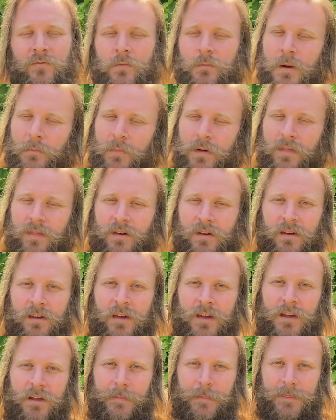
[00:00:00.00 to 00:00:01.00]
Remember that
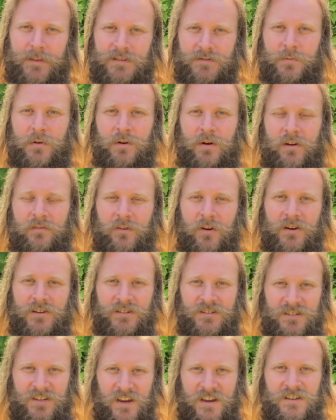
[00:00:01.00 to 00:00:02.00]
the Spirit of God is
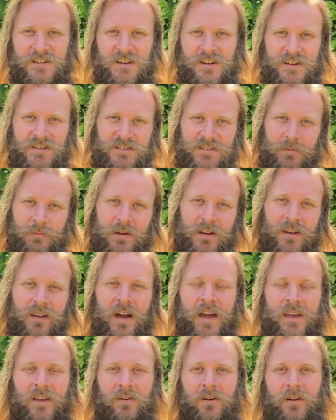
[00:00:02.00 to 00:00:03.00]
changing us to be
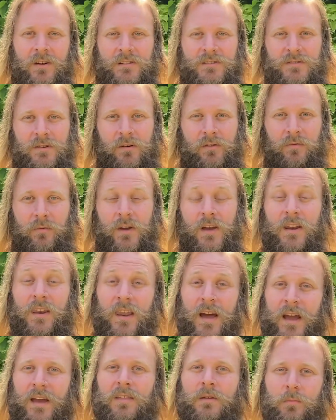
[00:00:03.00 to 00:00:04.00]
like God. And so if we are
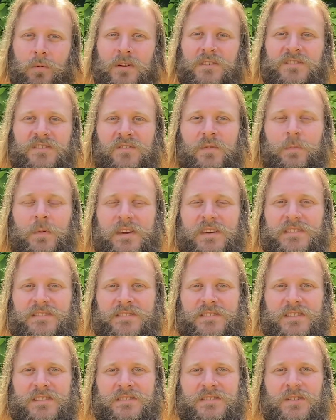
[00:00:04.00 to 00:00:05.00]
like the Prince of
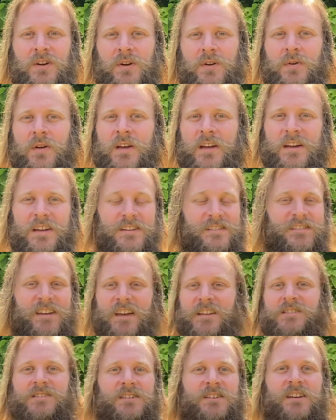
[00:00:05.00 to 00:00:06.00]
Peace, there's no
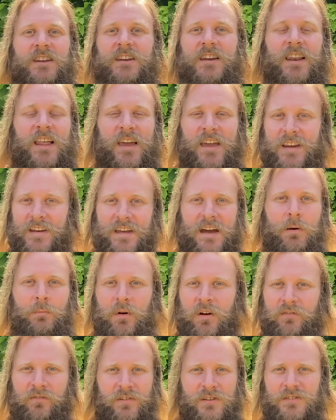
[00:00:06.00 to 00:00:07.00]
tension in laying down
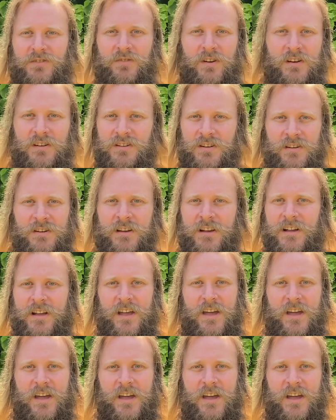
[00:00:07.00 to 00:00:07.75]
my frustration.